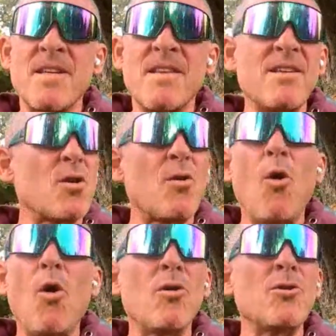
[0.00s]
These are
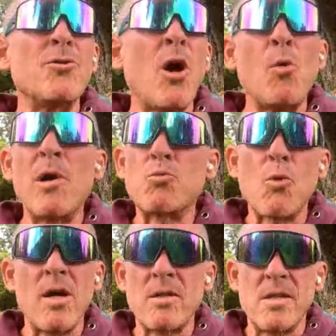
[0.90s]
all, no one
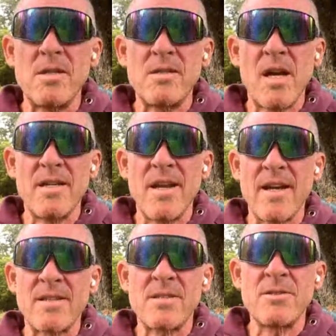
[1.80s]
rugged in
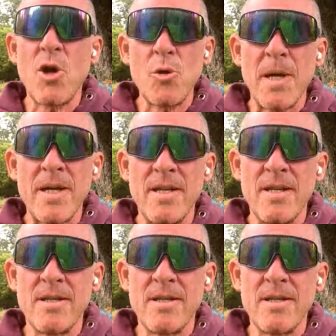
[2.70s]
TitanX, nobody.